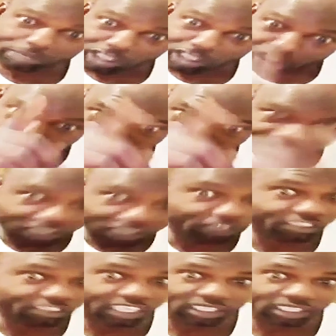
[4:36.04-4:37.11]
Cause I not come a
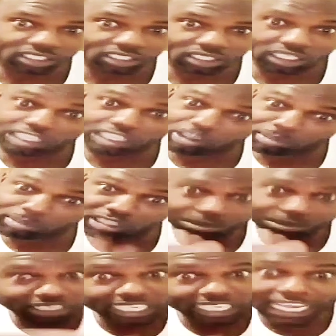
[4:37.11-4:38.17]
foreign for that. Cause you
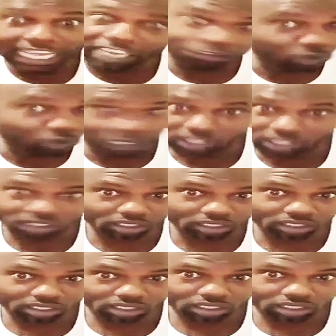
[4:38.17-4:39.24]
come give me a life today.
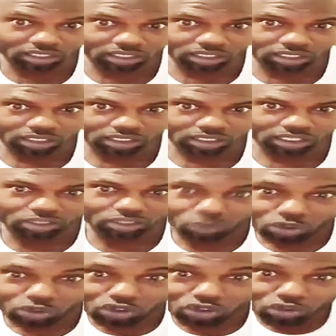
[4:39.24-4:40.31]

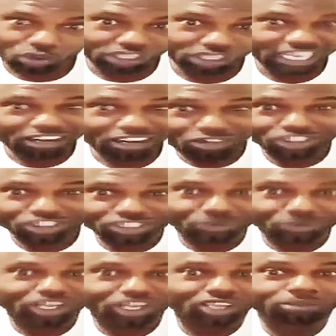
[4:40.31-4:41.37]
You're too sure you're
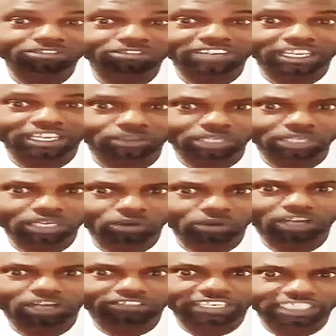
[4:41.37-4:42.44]
running want to come fight. You
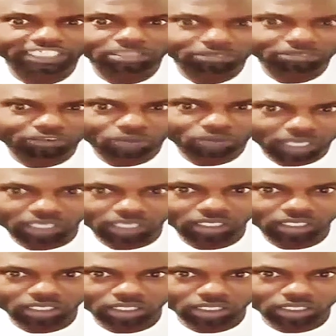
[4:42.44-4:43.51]
want to fight it me for
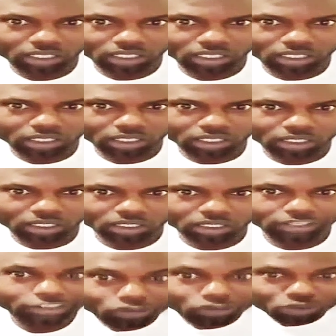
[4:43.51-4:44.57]
what?
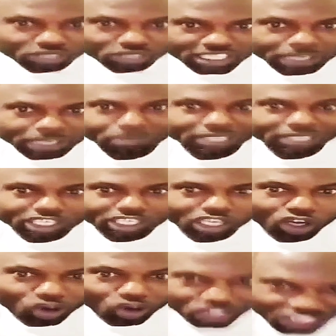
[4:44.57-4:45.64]
You know say you pay
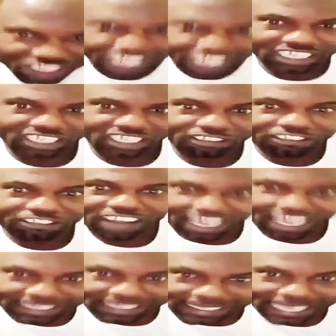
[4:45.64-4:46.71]
O'Shane
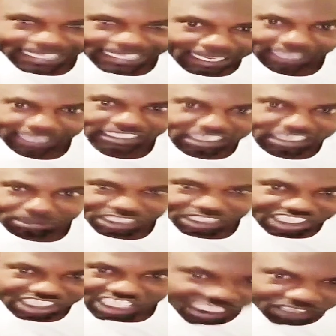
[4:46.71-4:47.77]
$40
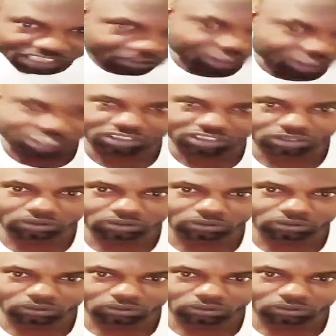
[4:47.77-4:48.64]
email transfer.